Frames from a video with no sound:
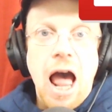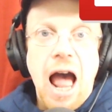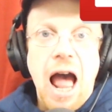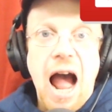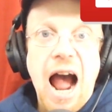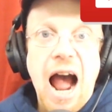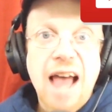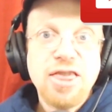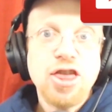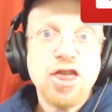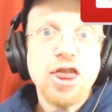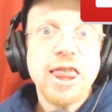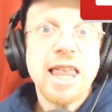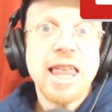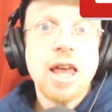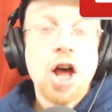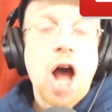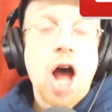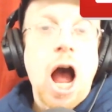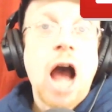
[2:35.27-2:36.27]
I
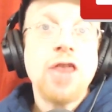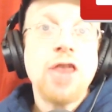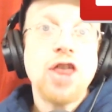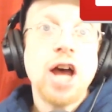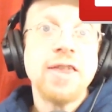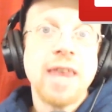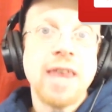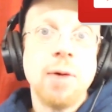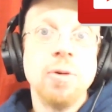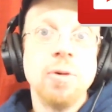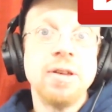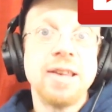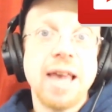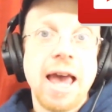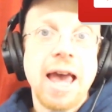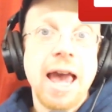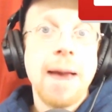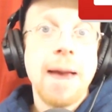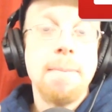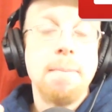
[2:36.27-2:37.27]
thought that was
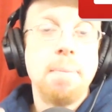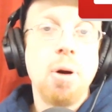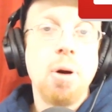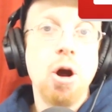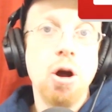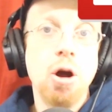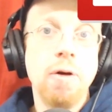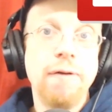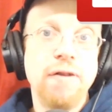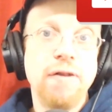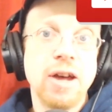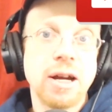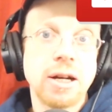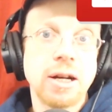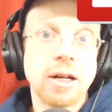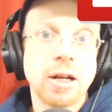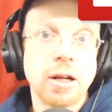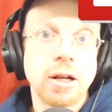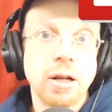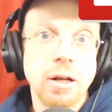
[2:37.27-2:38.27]
a
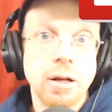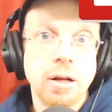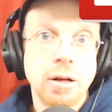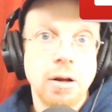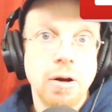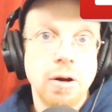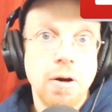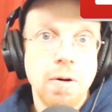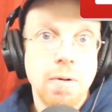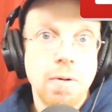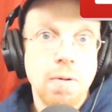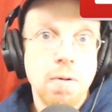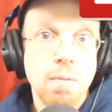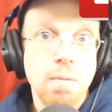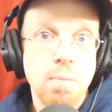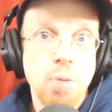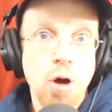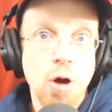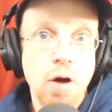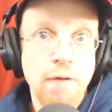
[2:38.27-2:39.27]
perfect
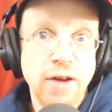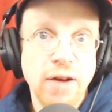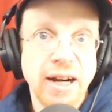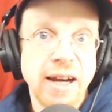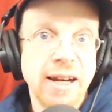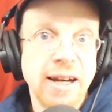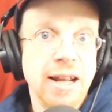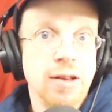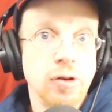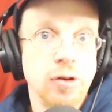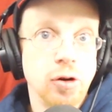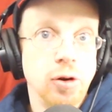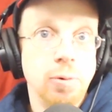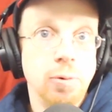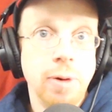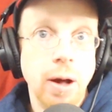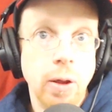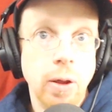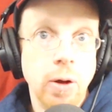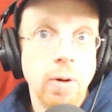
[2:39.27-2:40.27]
teaser
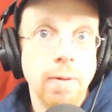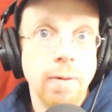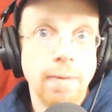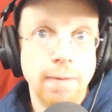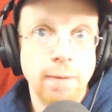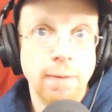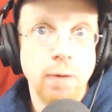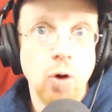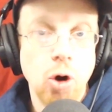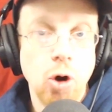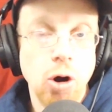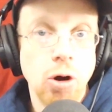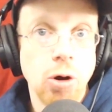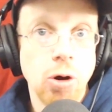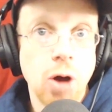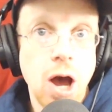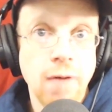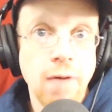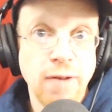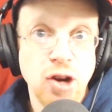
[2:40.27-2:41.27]
trailer
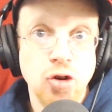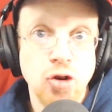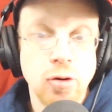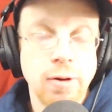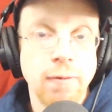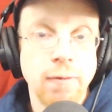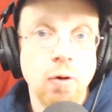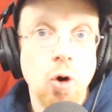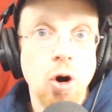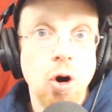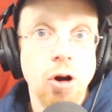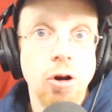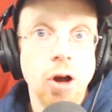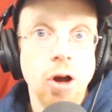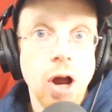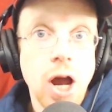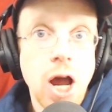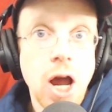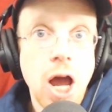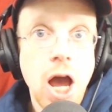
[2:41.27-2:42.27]
for Avengers 4.
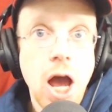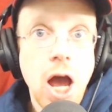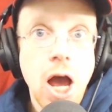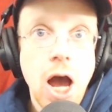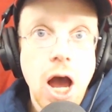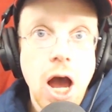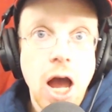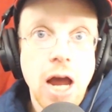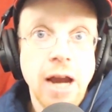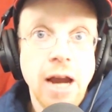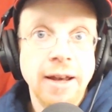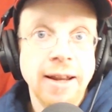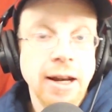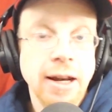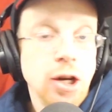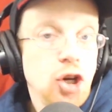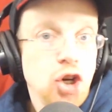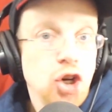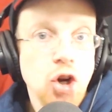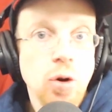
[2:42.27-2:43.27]
It
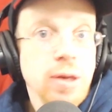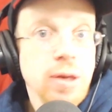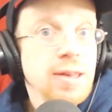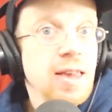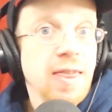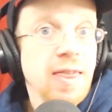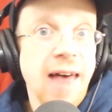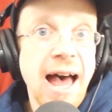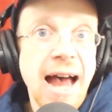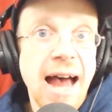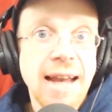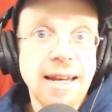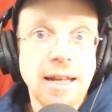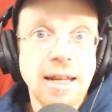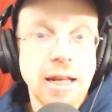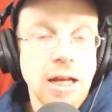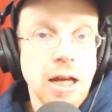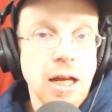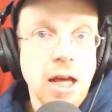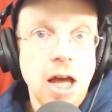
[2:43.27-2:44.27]
didn't show us a
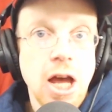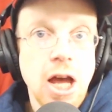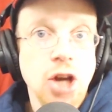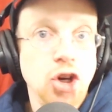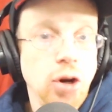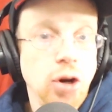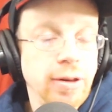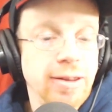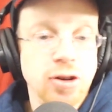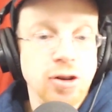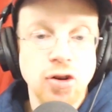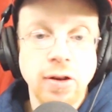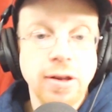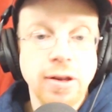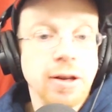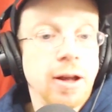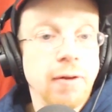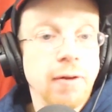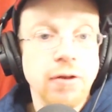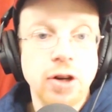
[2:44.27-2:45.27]
lot. It showed us just
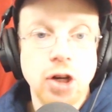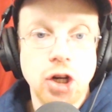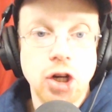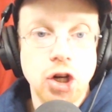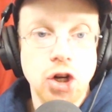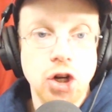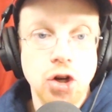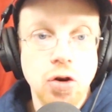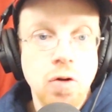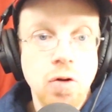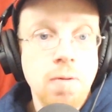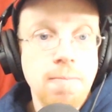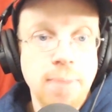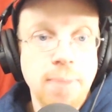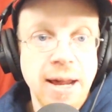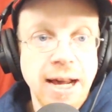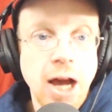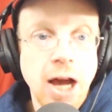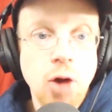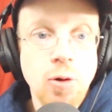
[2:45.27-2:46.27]
enough to
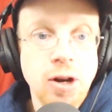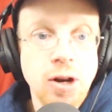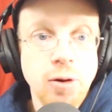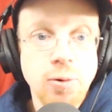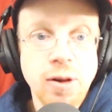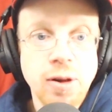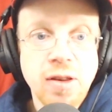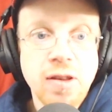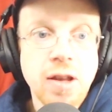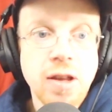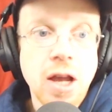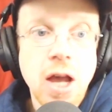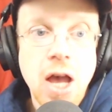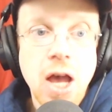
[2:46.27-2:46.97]
pique our interest.